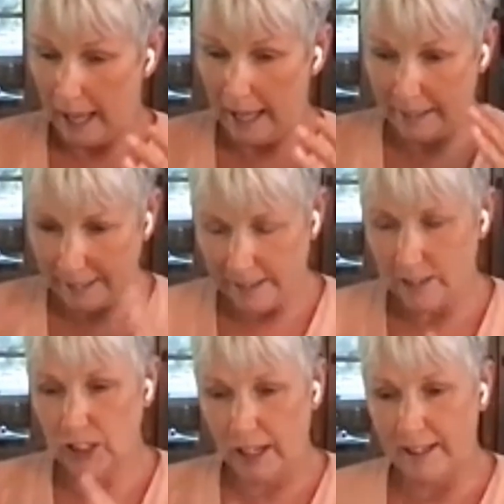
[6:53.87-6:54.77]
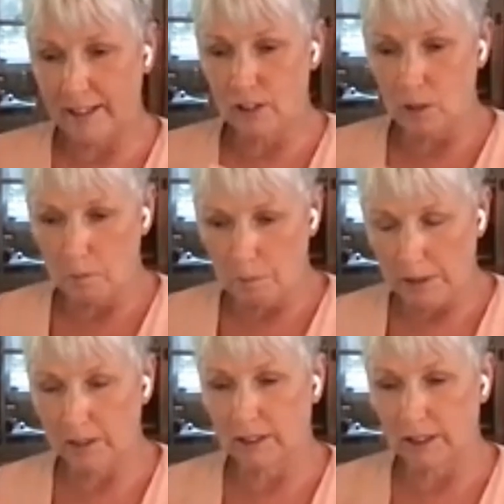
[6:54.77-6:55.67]
and each angel
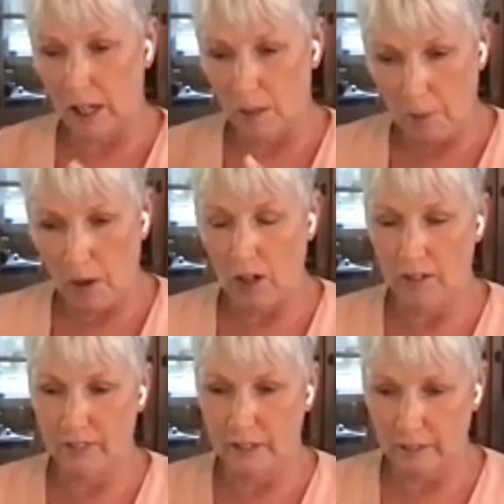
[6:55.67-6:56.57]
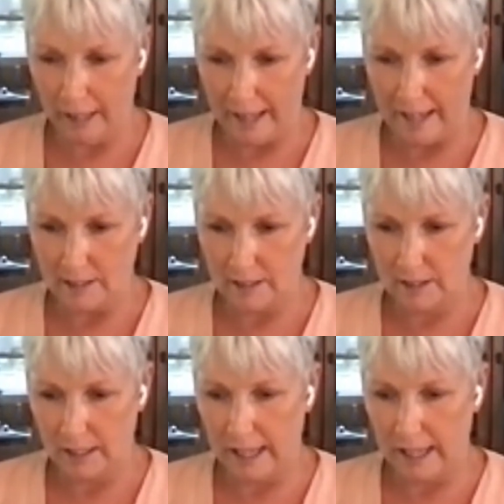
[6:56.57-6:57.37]
built upon the last.